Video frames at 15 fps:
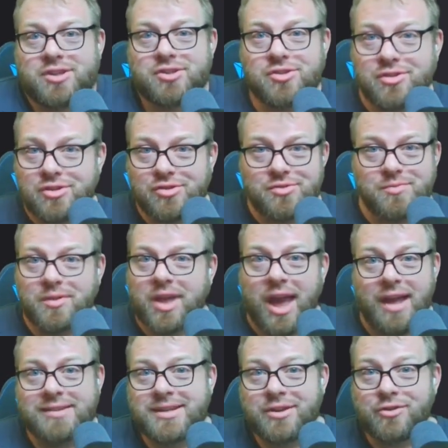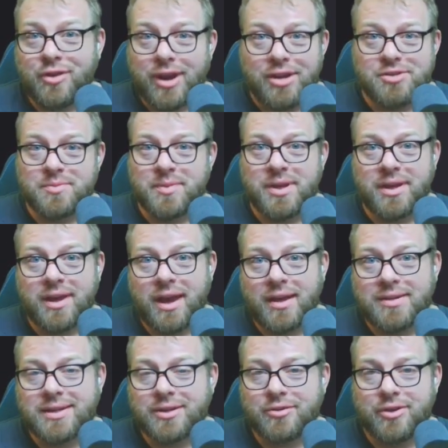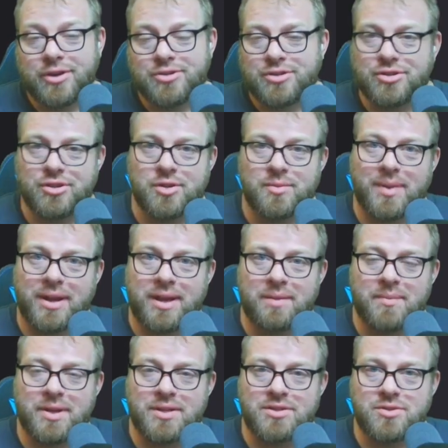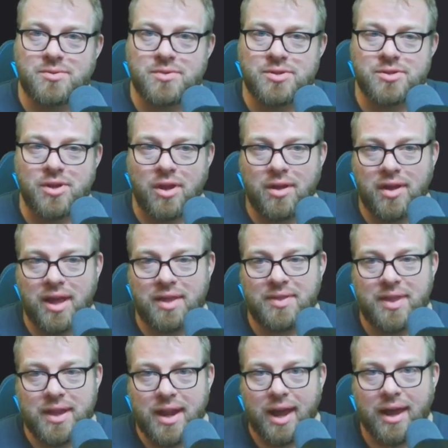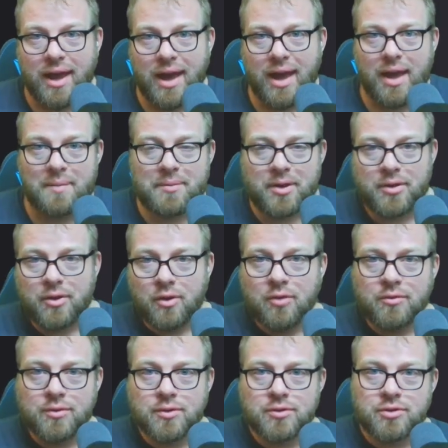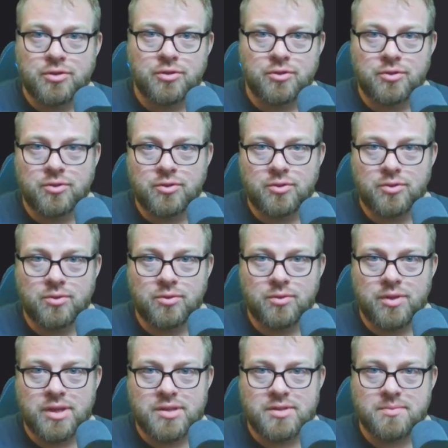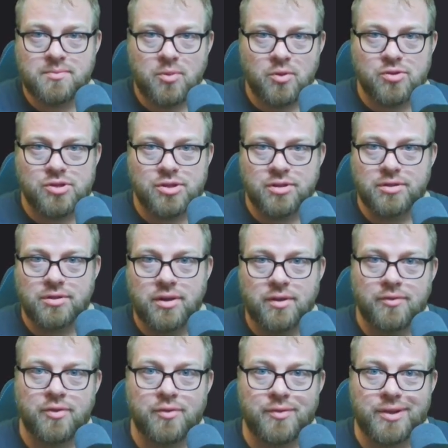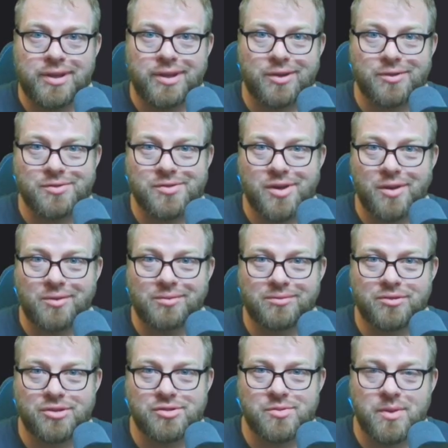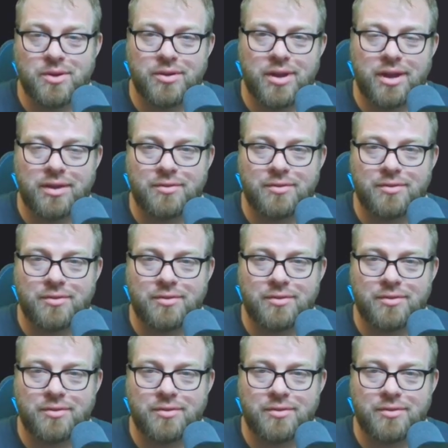Just content creation being content creation. It took about 8 minutes to install, and then I hop on over to this portion of the video. So just so you're not